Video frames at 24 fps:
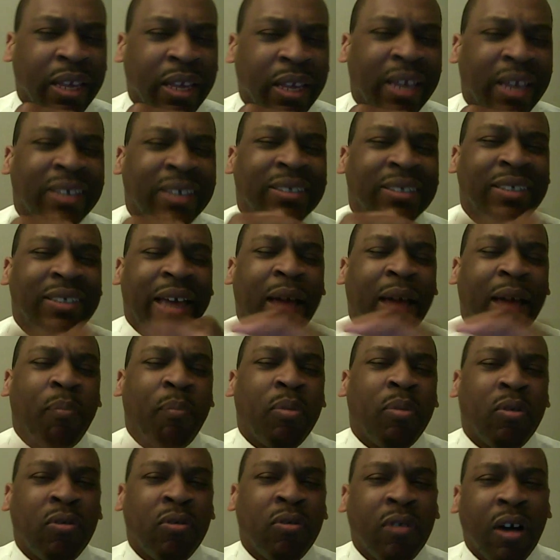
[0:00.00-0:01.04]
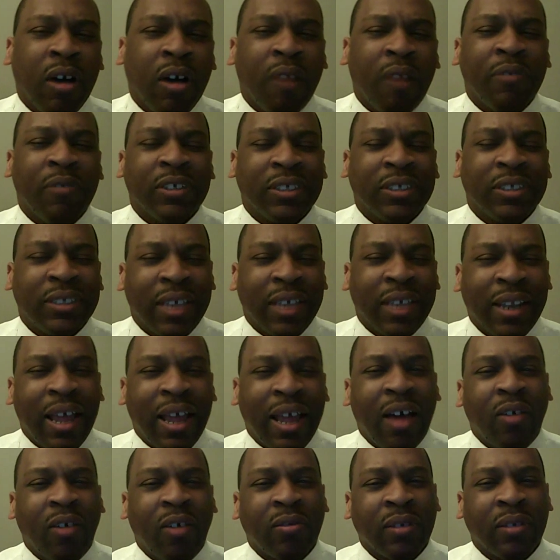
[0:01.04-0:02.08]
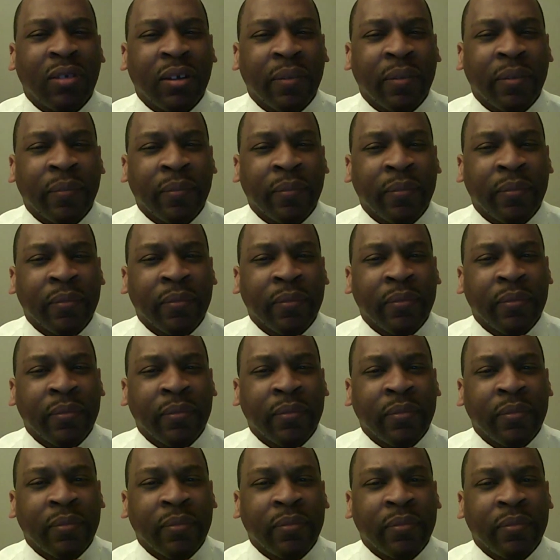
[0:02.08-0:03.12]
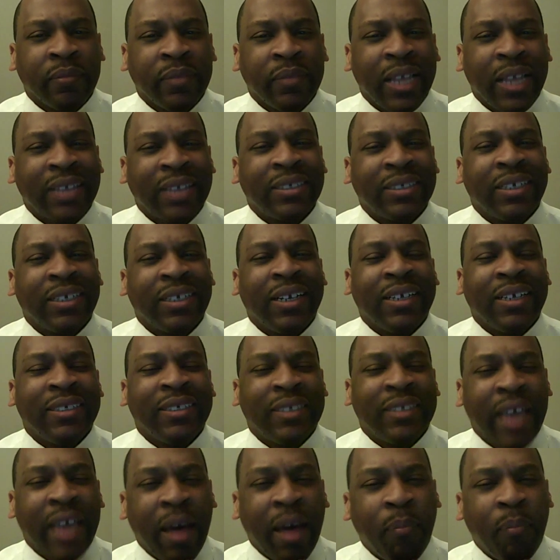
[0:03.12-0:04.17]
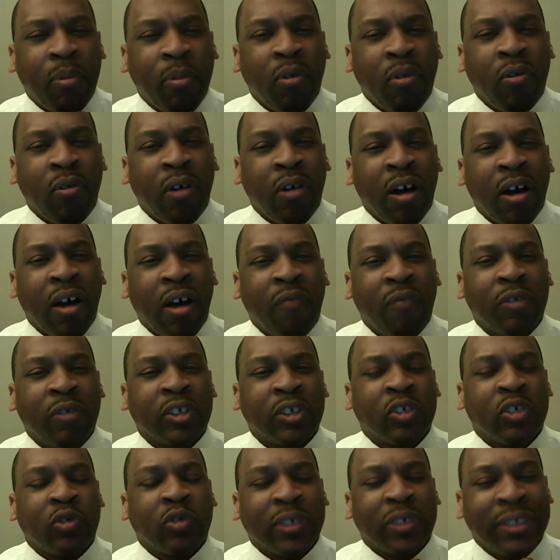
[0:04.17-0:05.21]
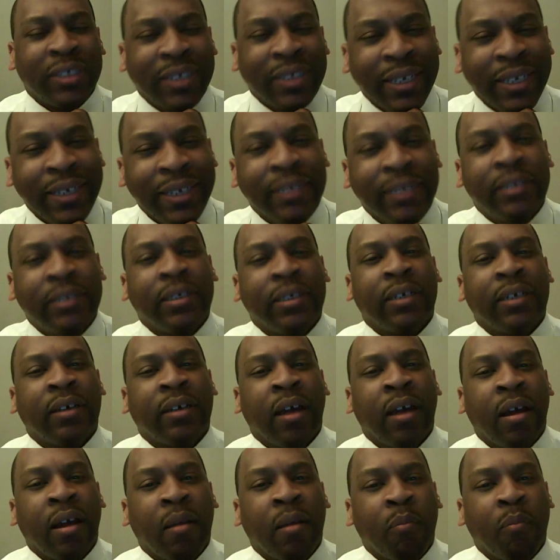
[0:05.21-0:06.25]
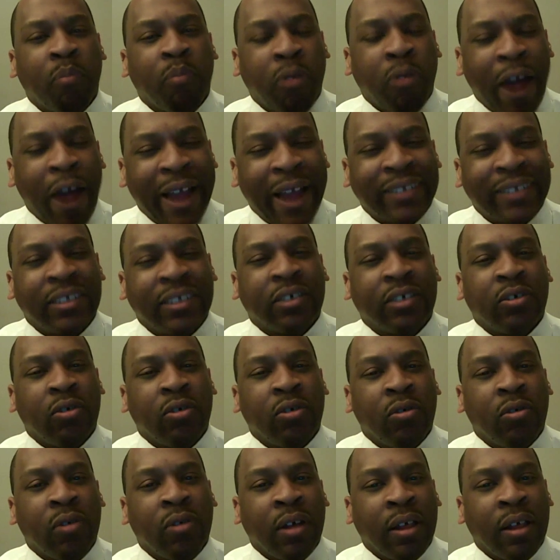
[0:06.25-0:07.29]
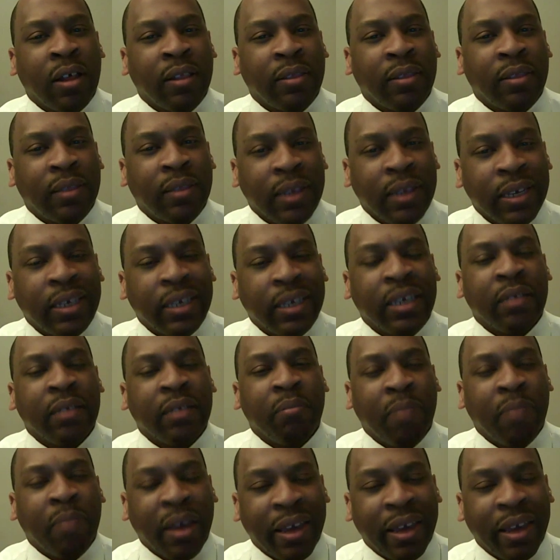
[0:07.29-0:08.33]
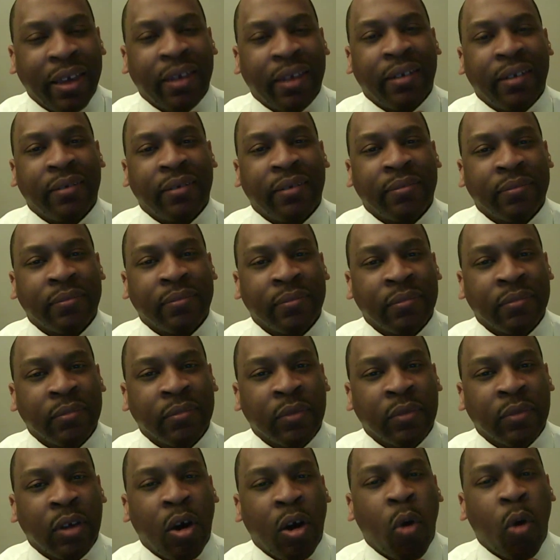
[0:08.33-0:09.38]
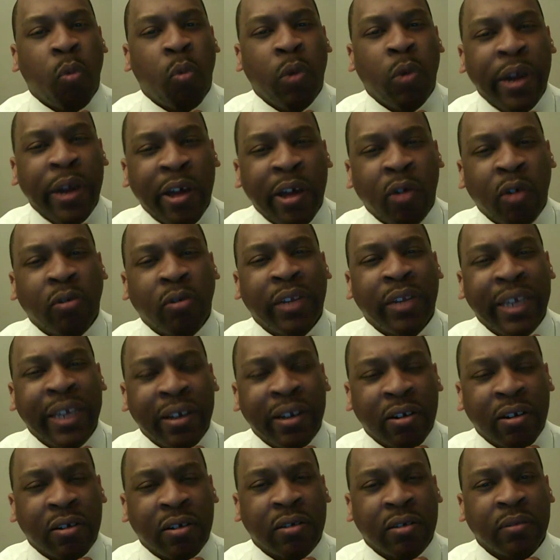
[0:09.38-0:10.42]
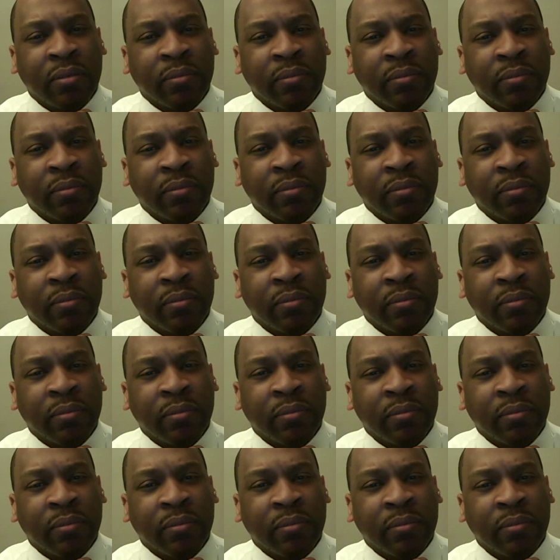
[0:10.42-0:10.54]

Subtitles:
example of a sellout. That's an example of a strategic, practical thinking man, a real leader